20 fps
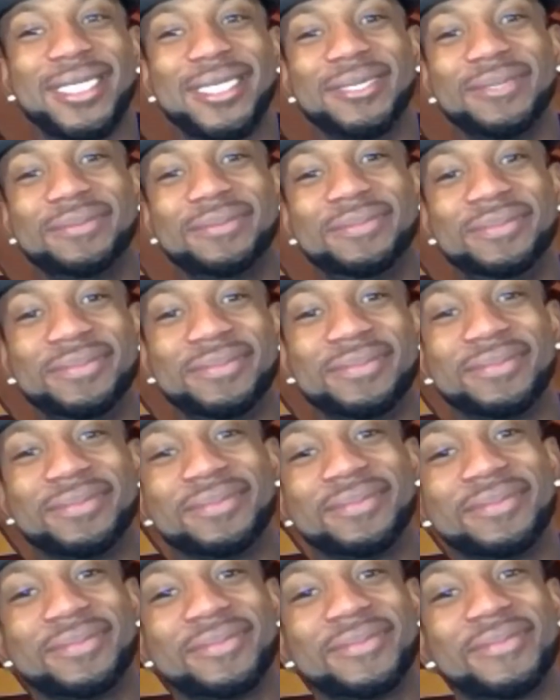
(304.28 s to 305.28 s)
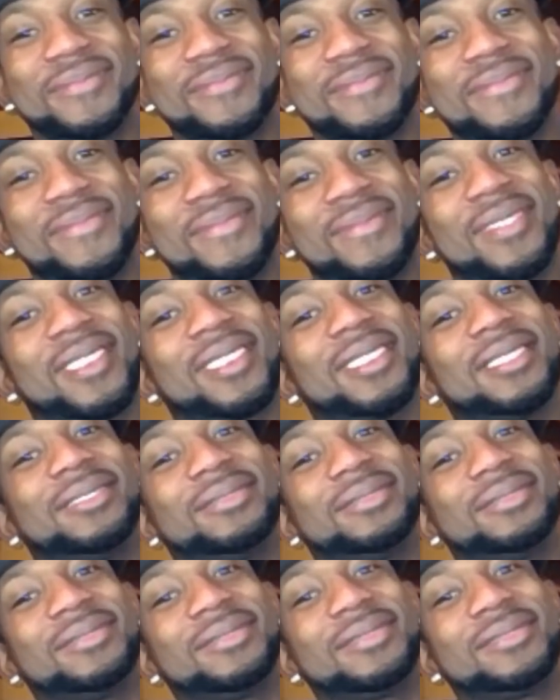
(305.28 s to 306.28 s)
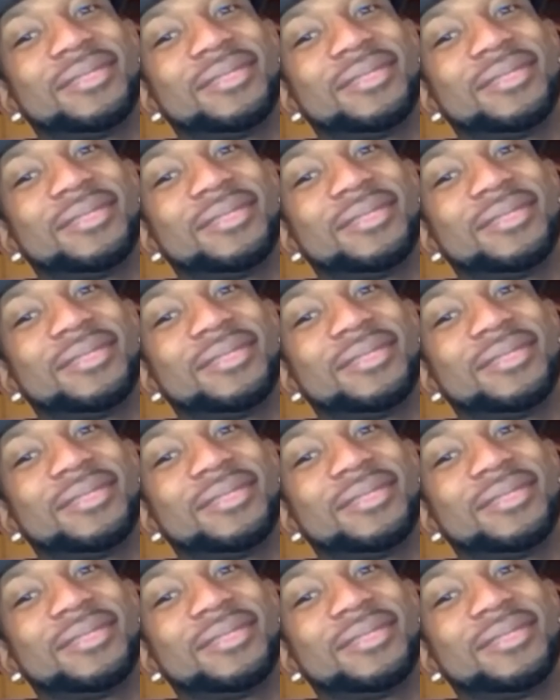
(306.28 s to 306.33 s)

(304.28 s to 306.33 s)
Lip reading: football and cricket was your thing.